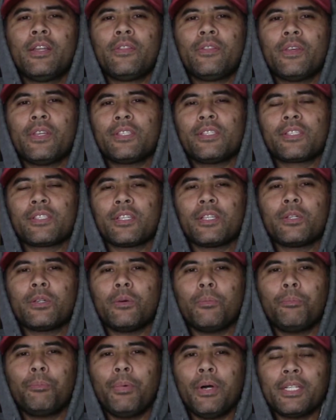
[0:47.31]
This is a
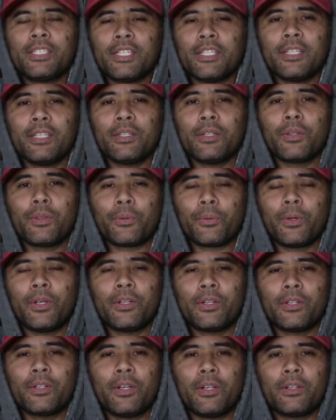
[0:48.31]
little budget little
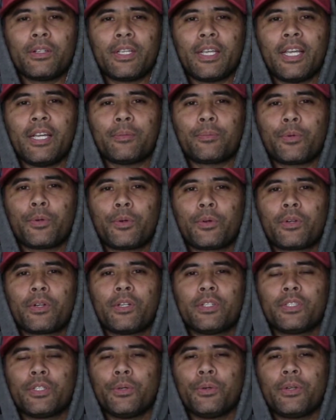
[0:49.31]
$300
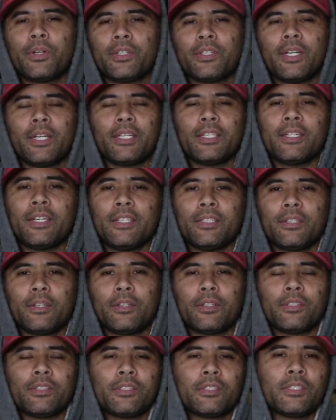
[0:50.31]
camcorder,
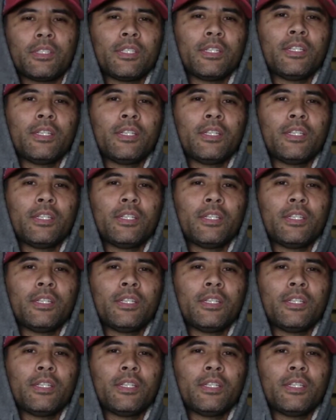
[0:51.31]
$299,